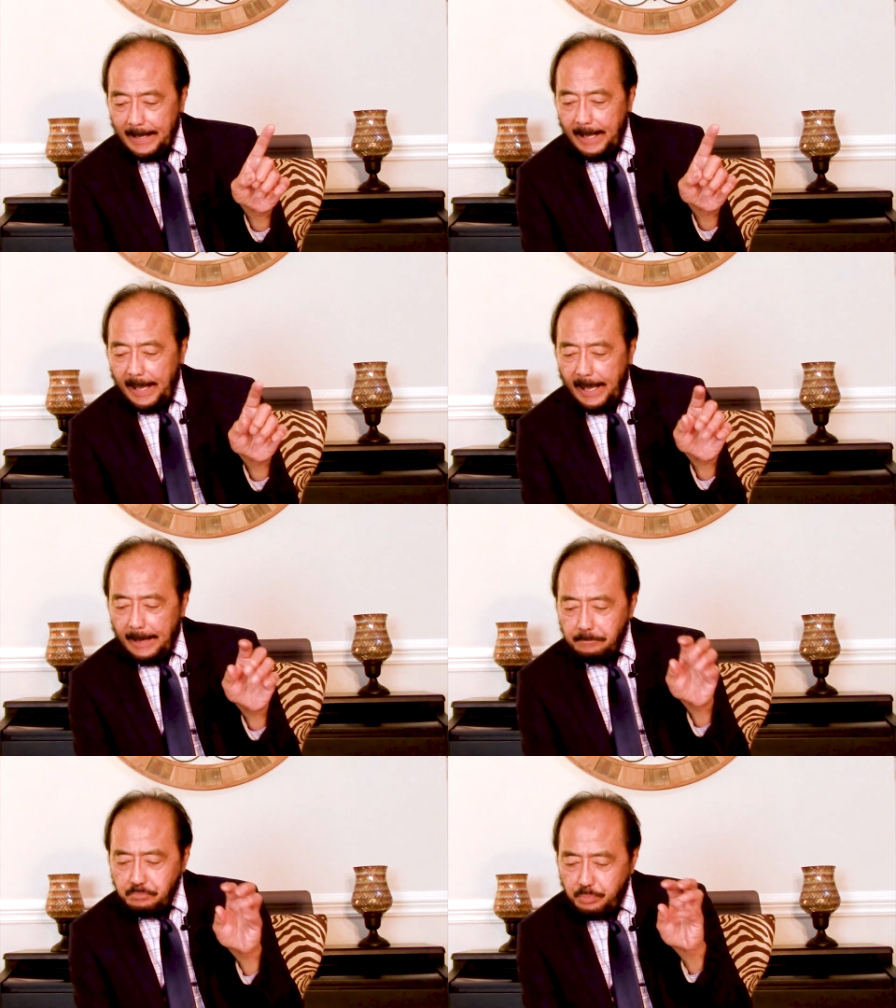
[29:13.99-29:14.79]

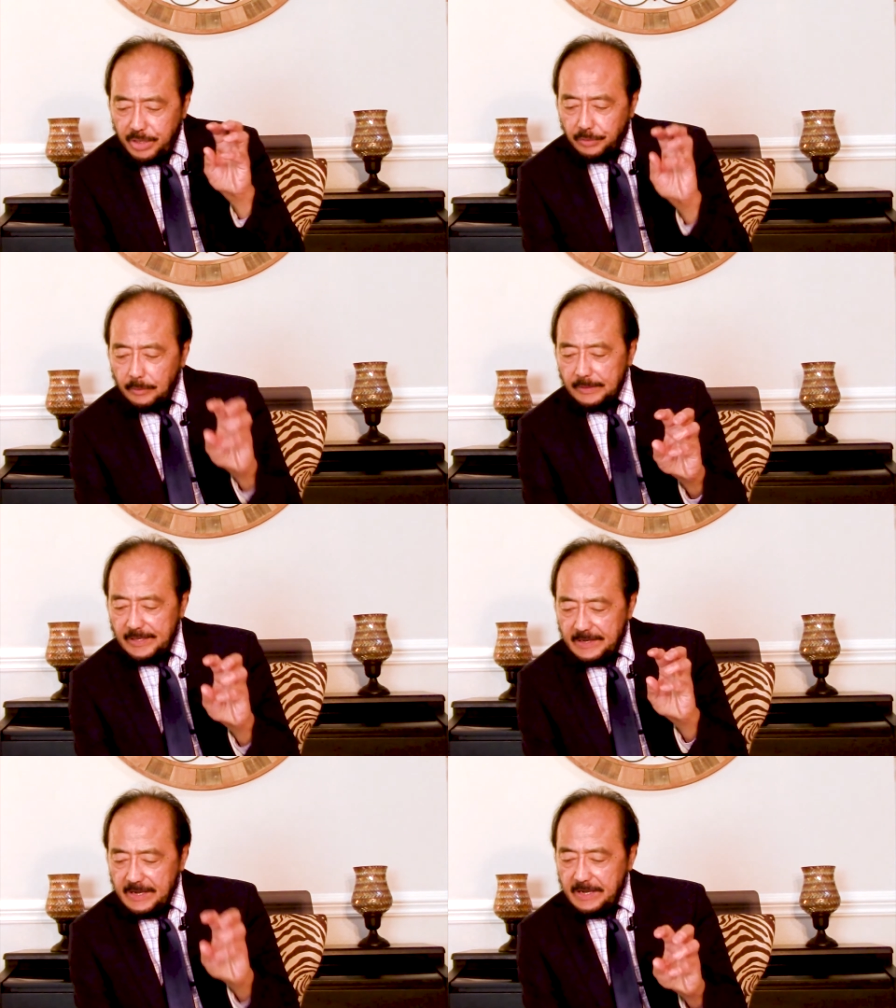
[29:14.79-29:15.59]
And bitterly
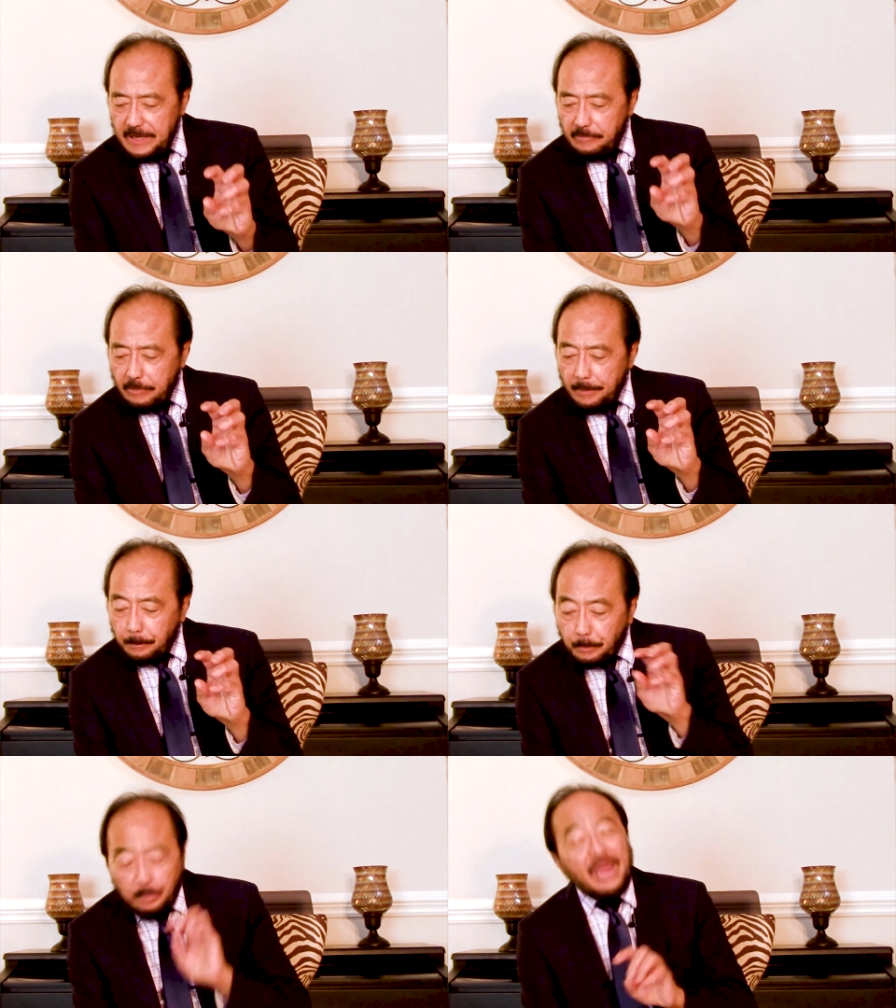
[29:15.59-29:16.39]
did he
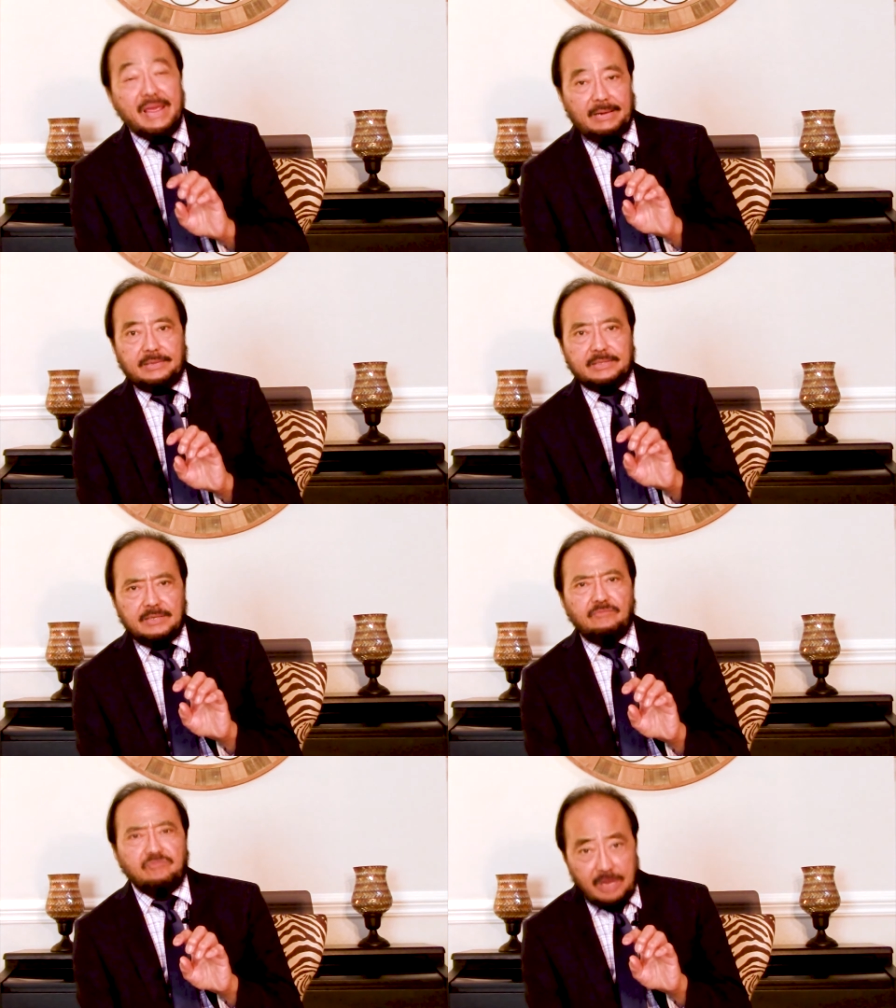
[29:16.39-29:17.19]
repent,
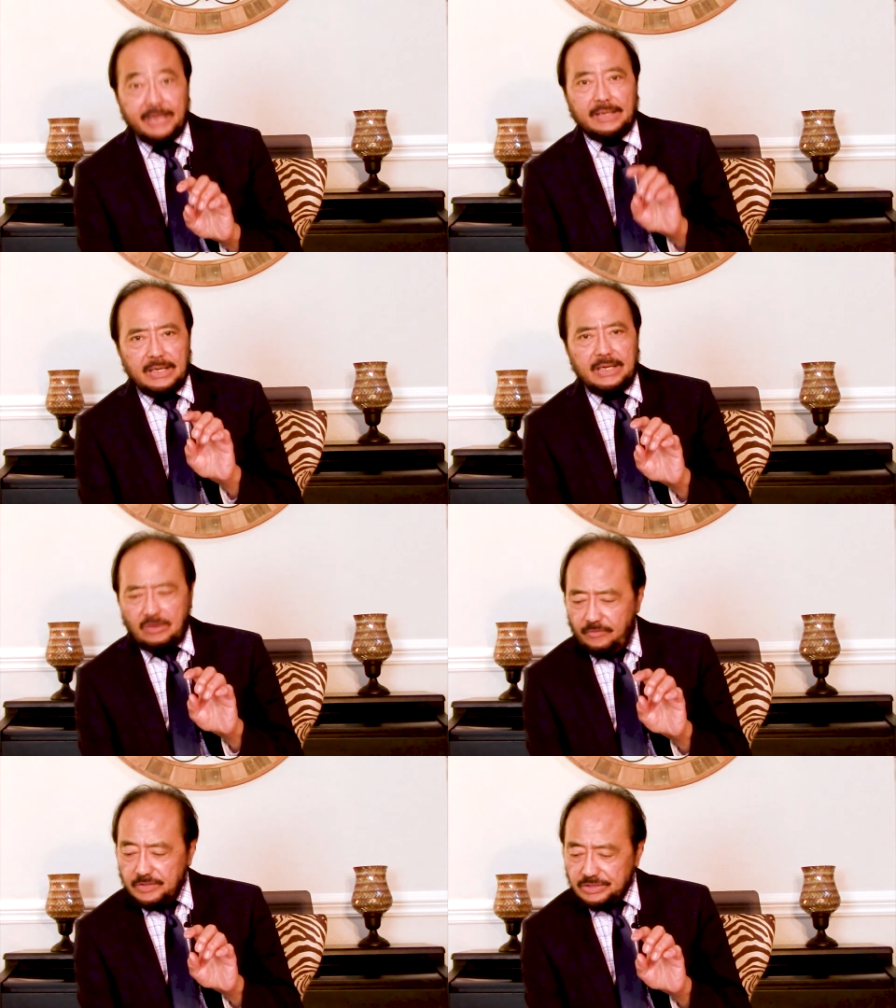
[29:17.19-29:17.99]
finally,
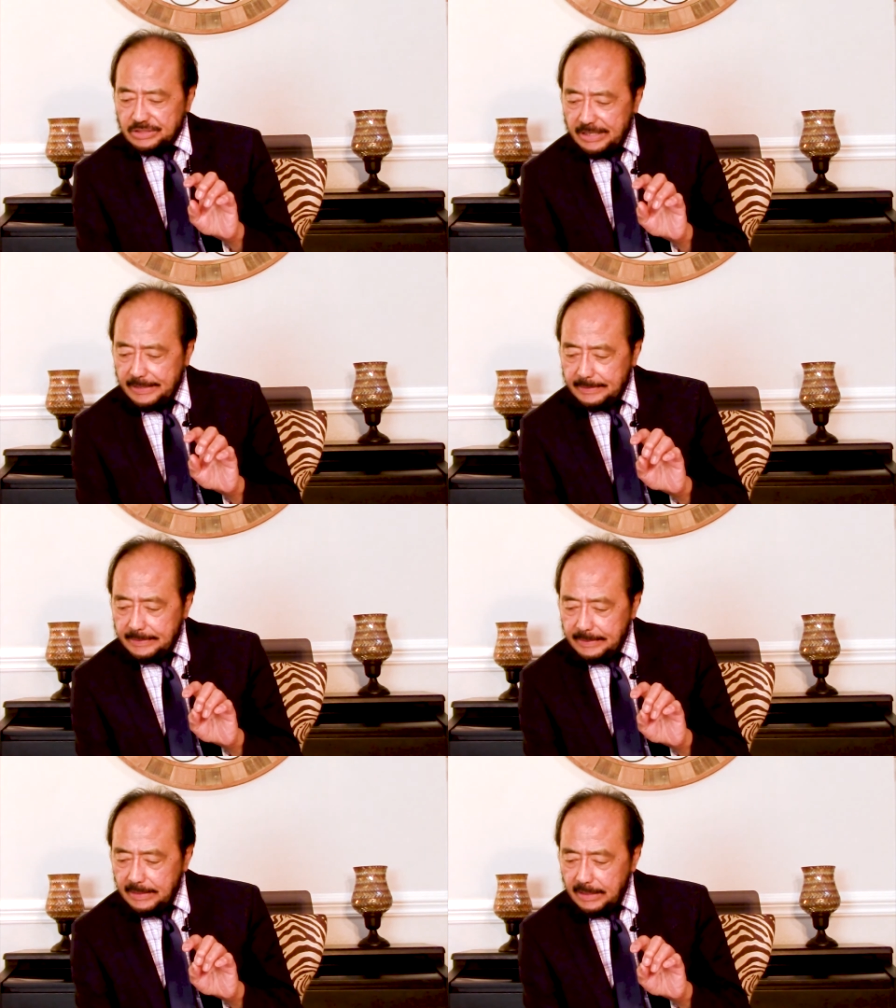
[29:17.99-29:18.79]
of his sin.
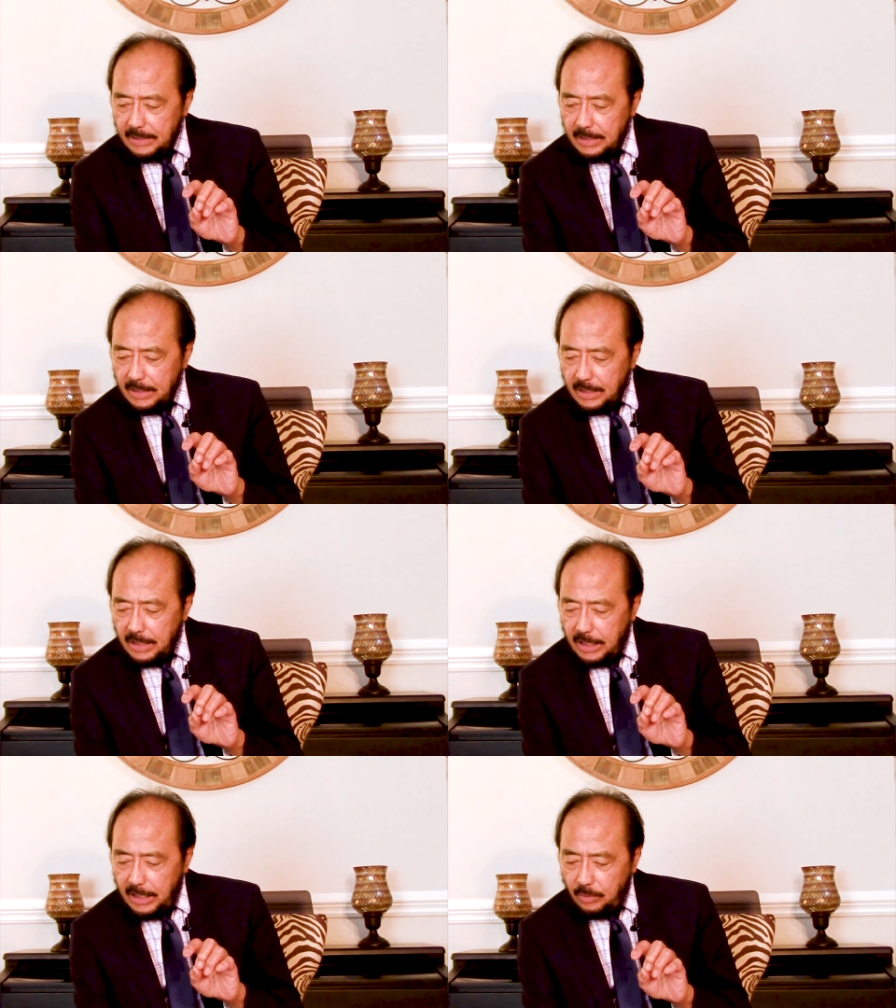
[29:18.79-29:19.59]

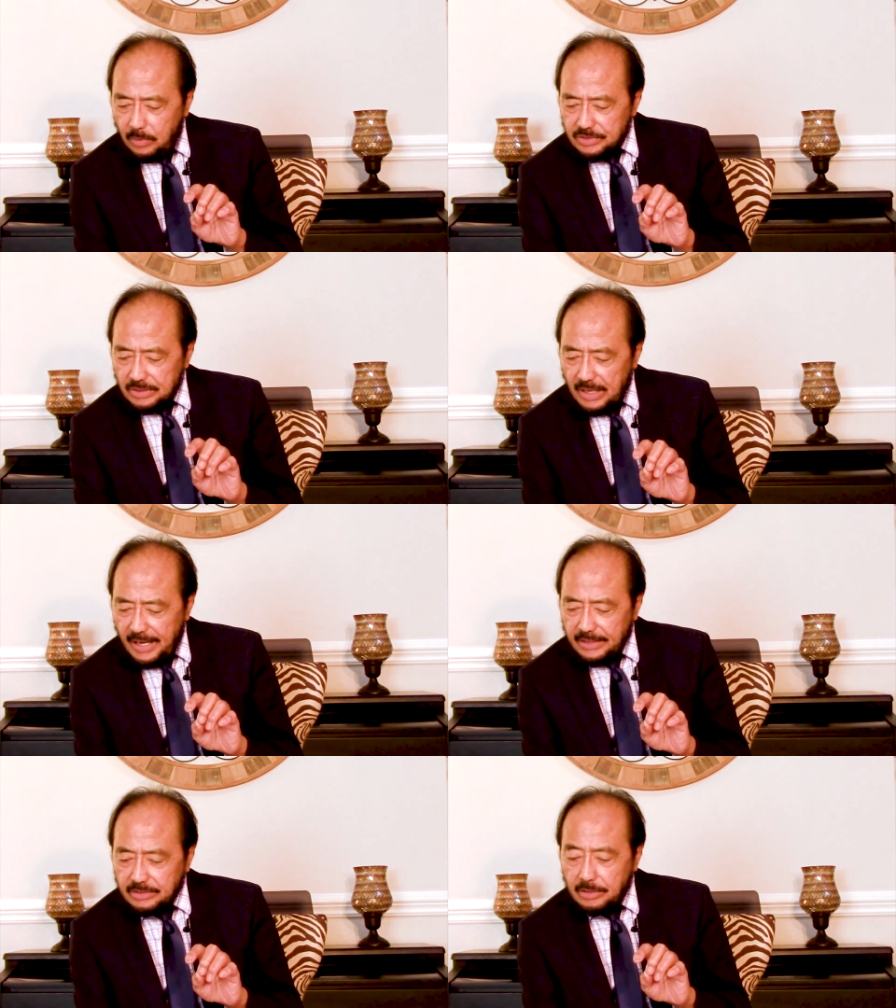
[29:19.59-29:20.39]
He was
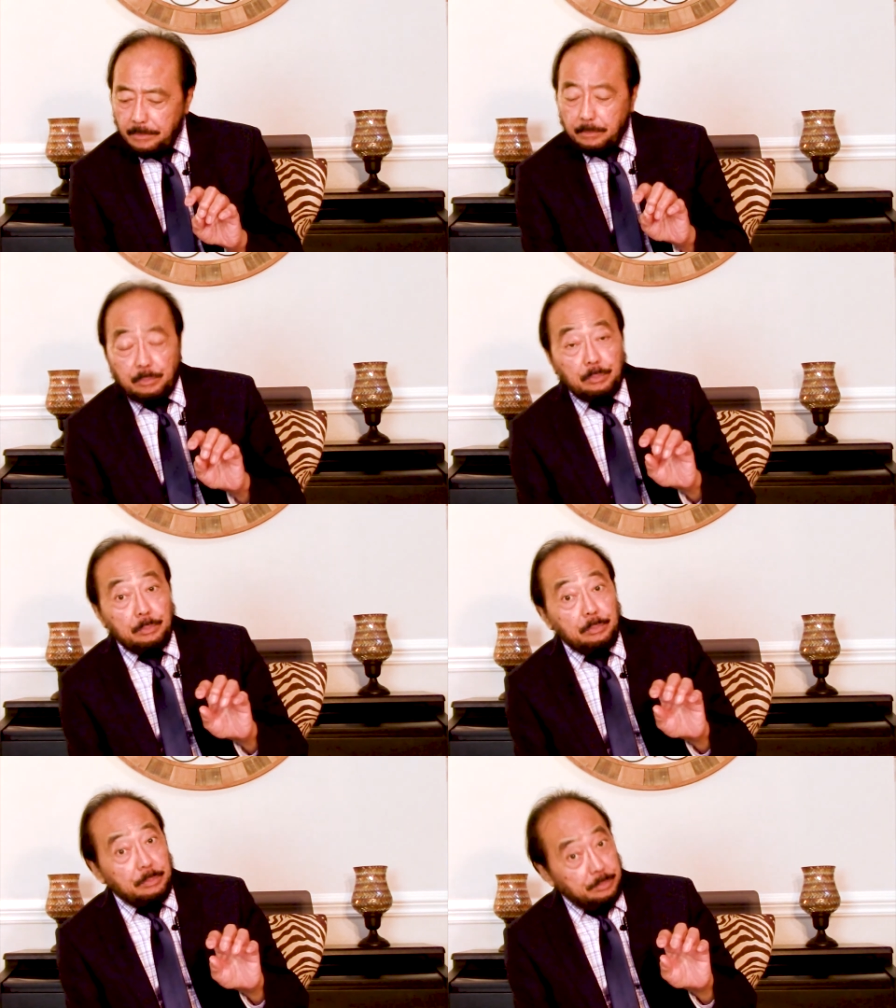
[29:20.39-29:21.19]
like the
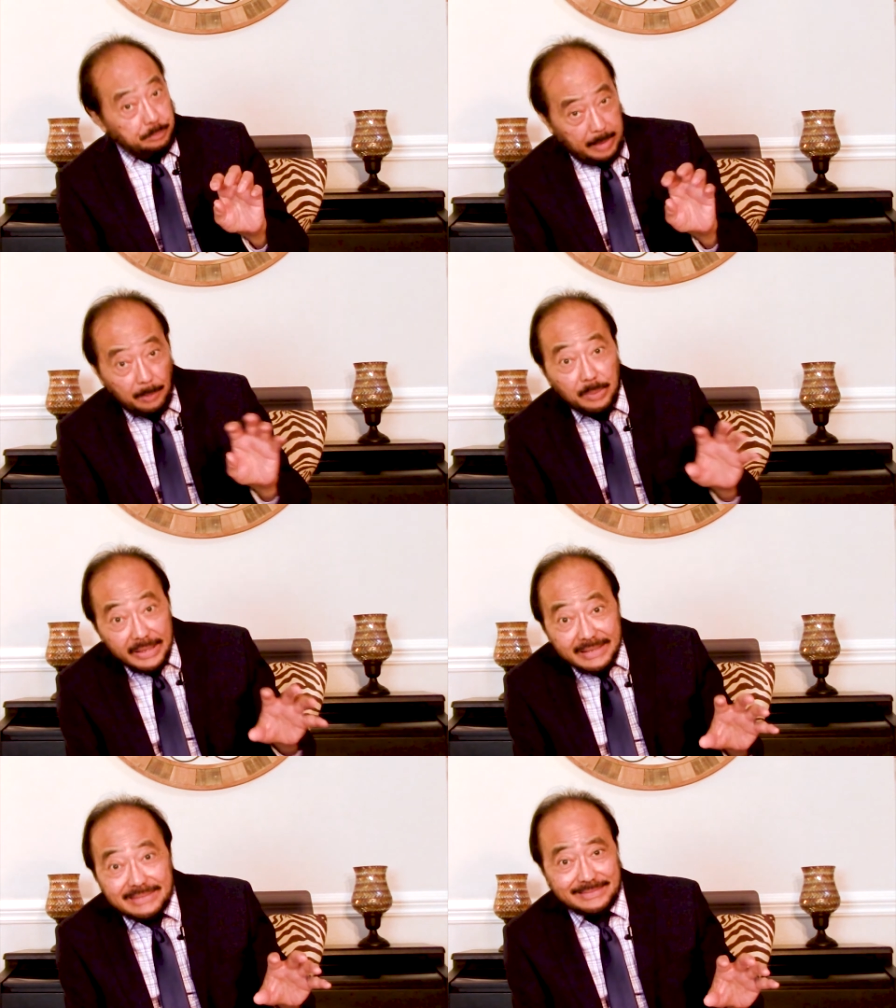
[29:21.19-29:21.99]

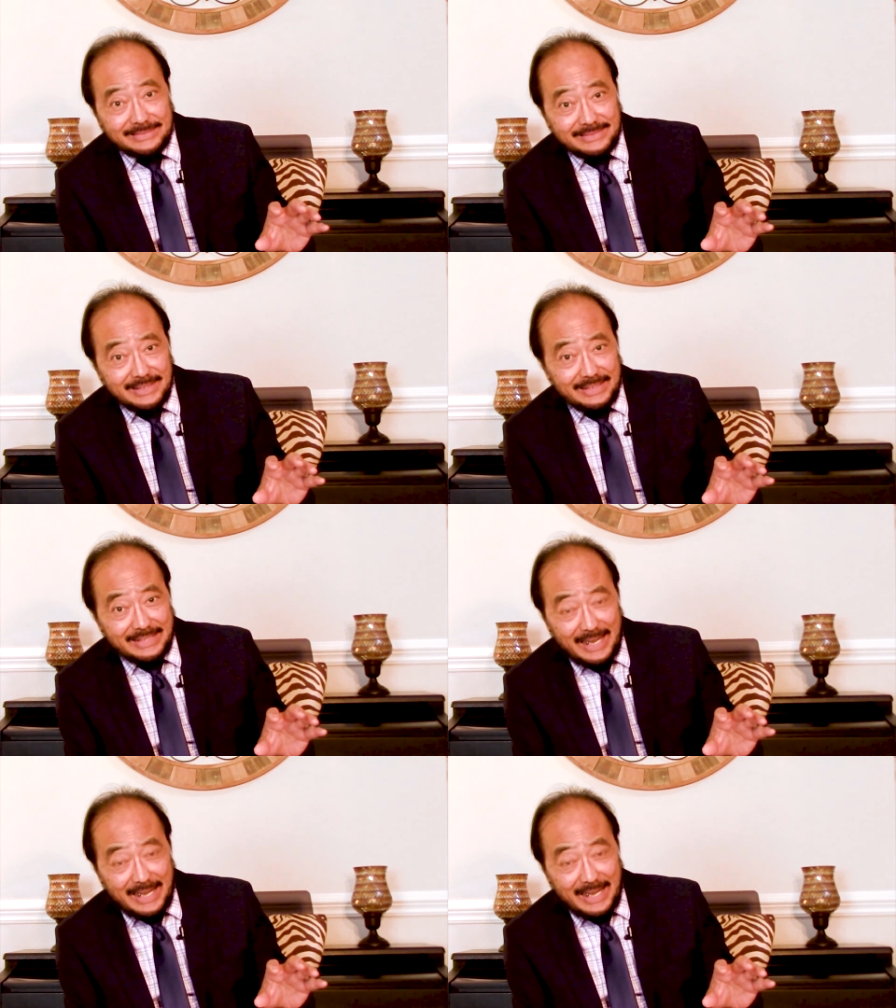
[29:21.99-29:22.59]
publican in that